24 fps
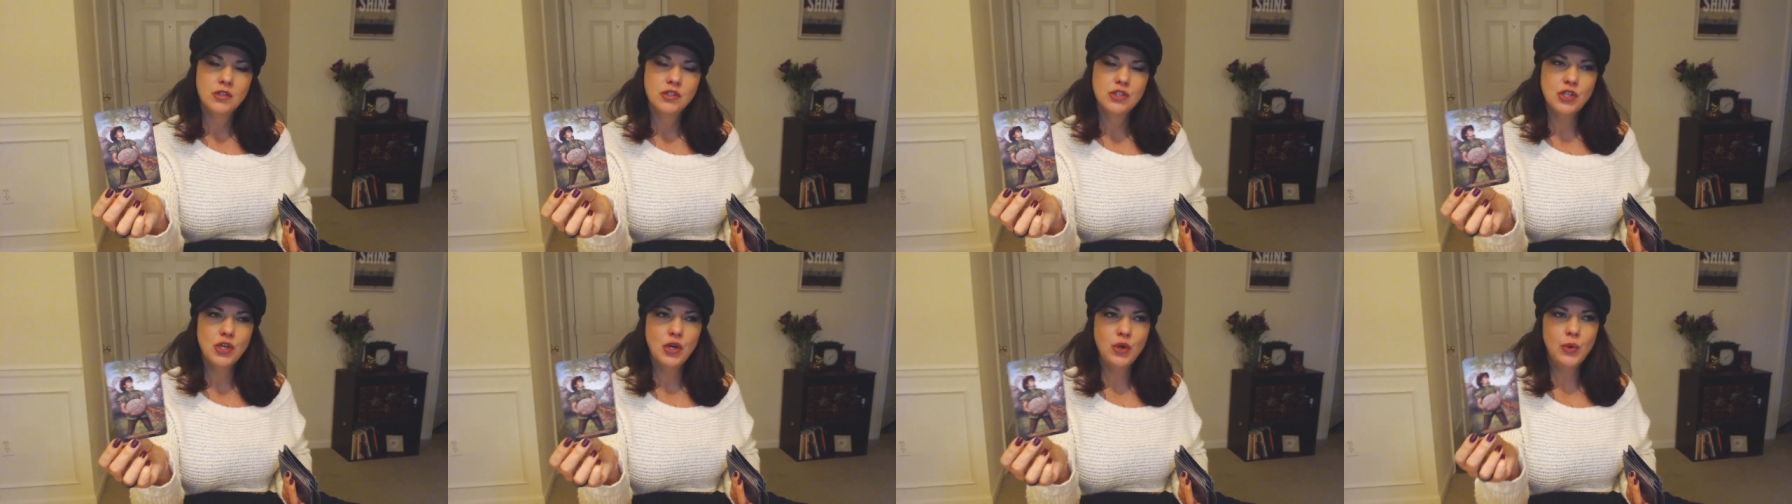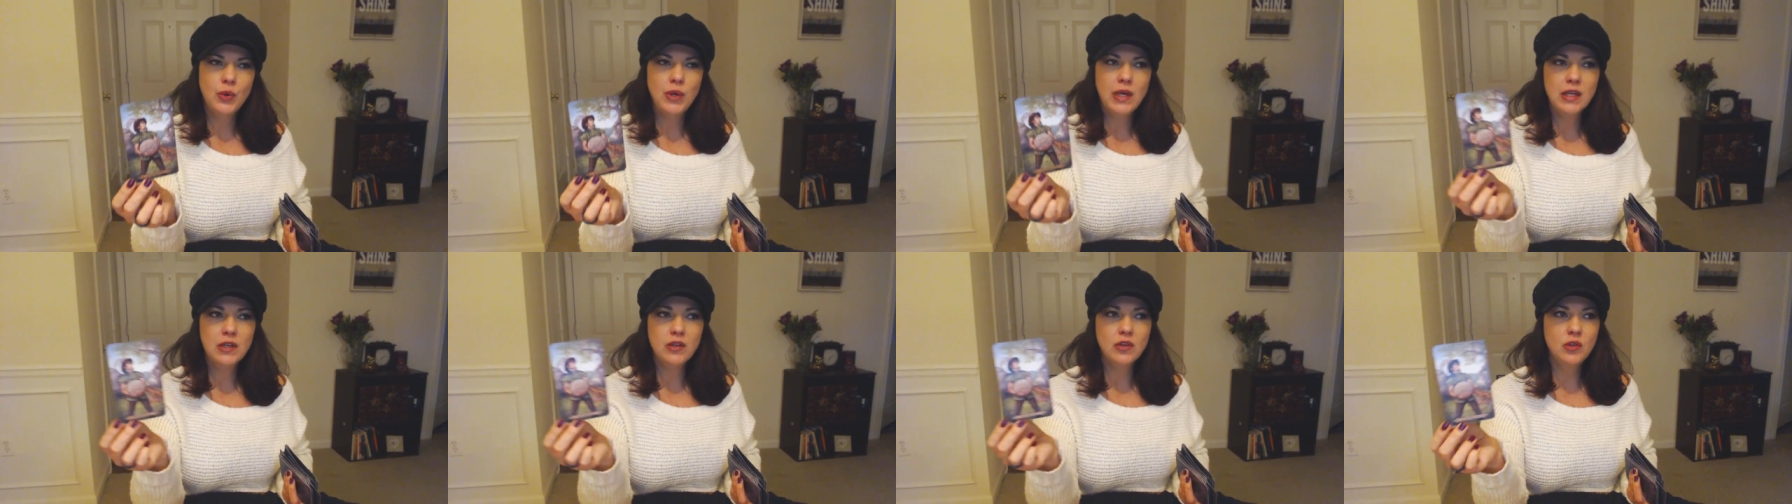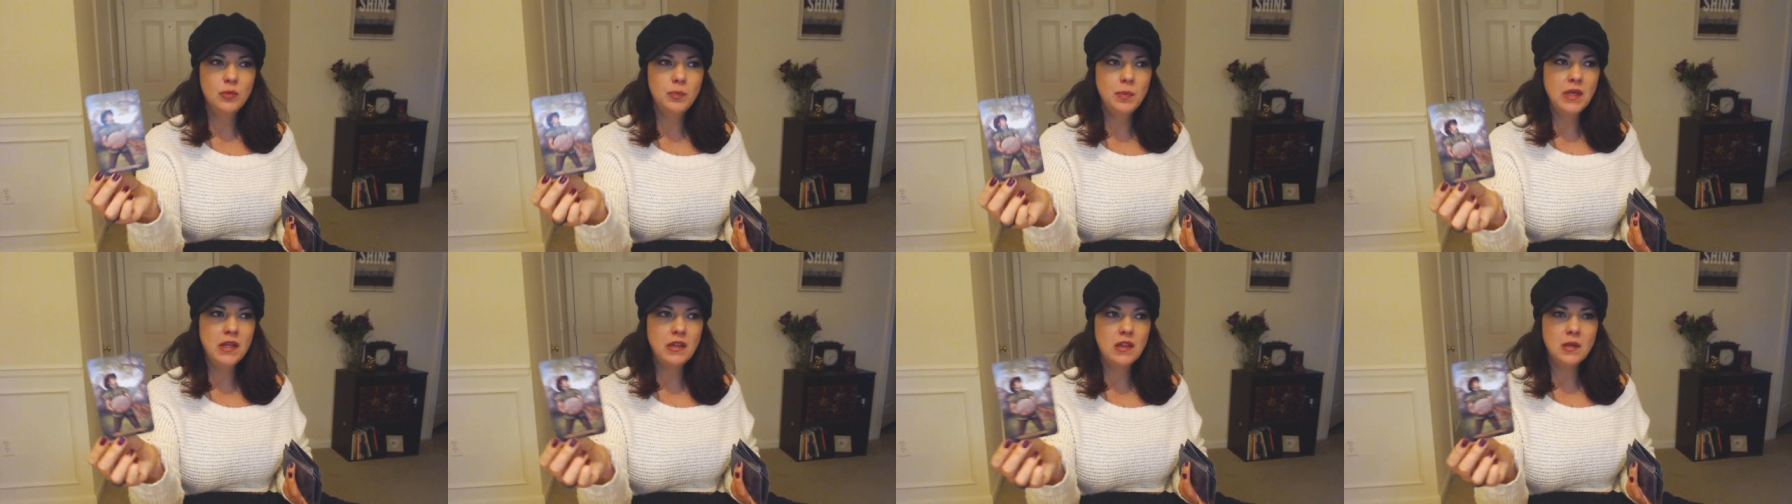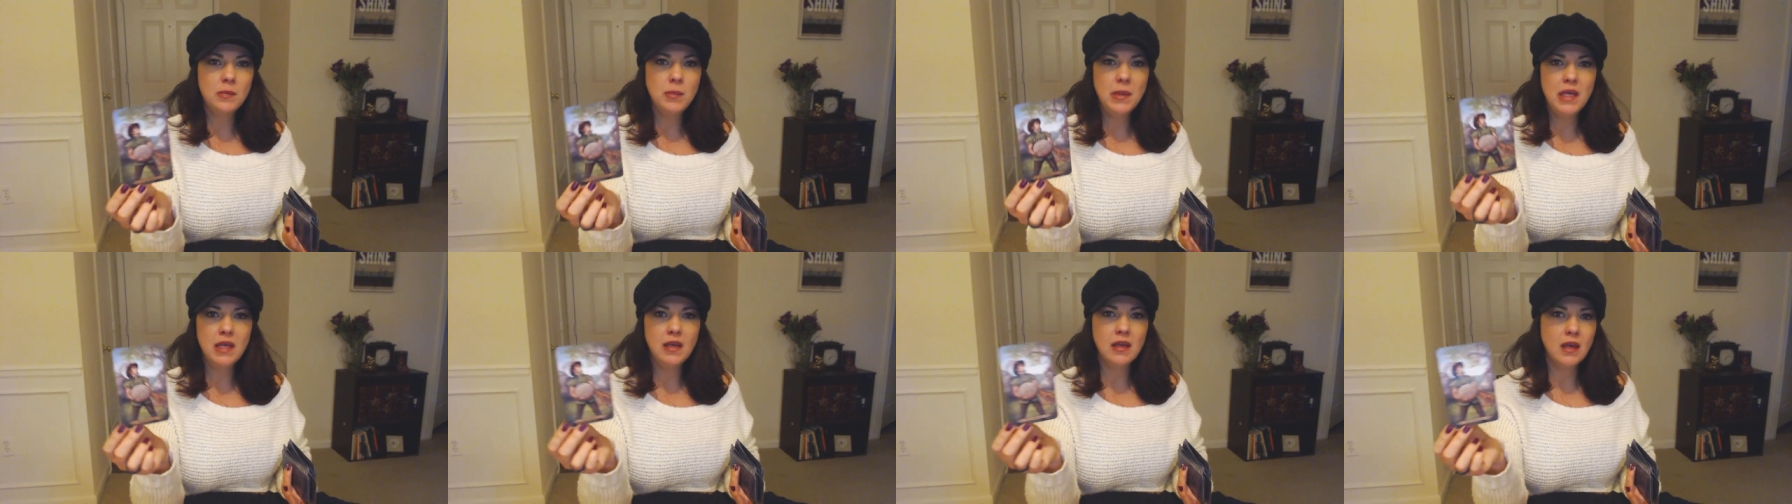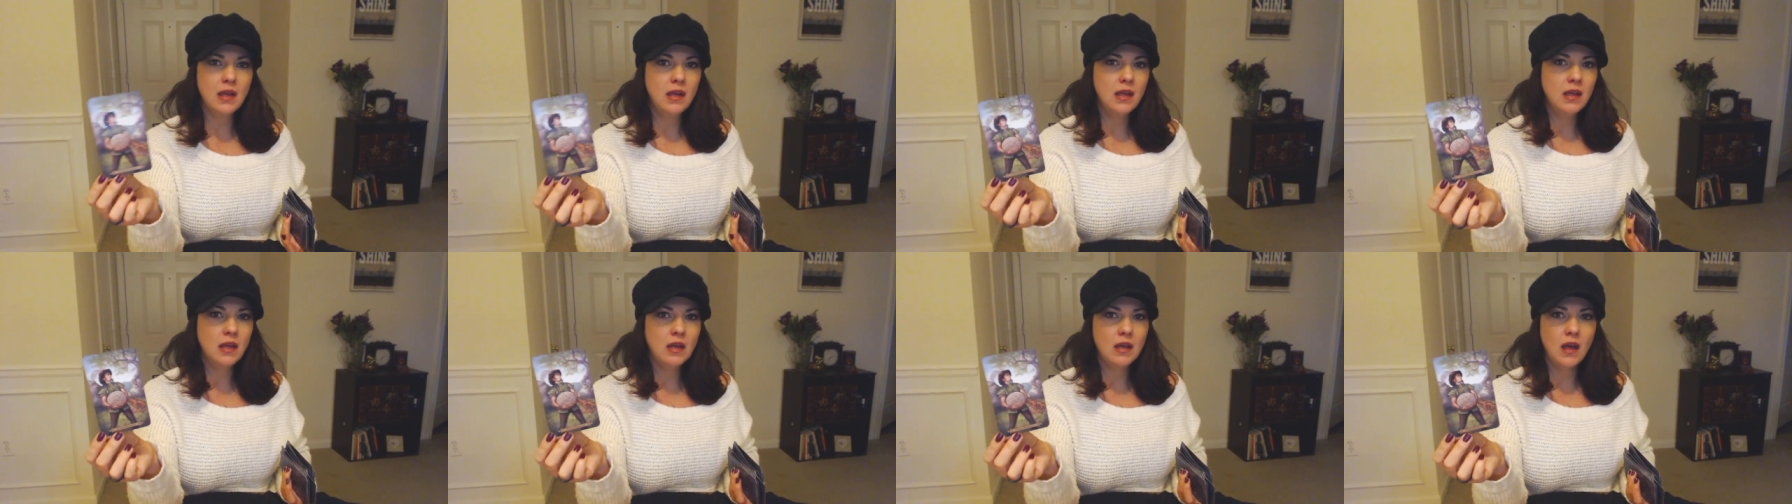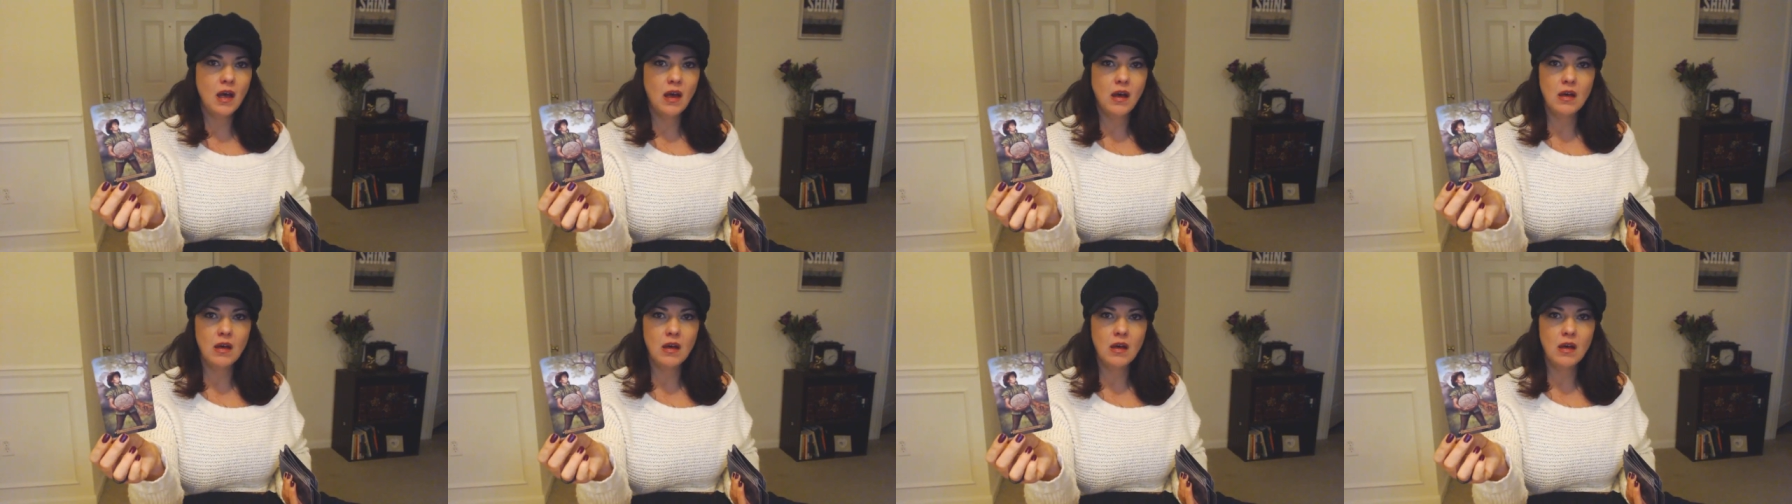So it could be the beginning